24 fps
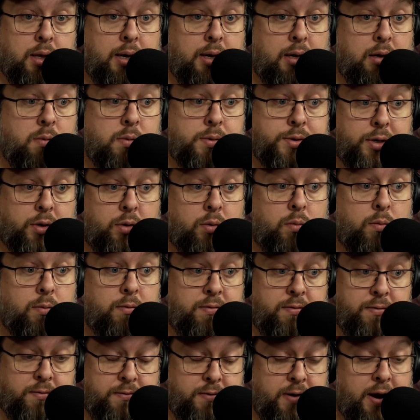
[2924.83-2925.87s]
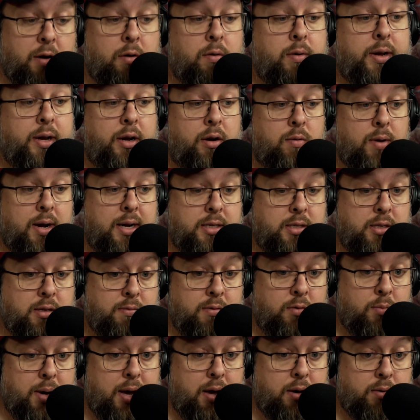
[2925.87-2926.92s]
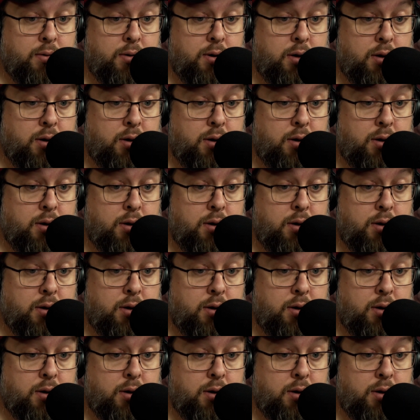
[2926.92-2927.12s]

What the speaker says: Like he was very aggressive about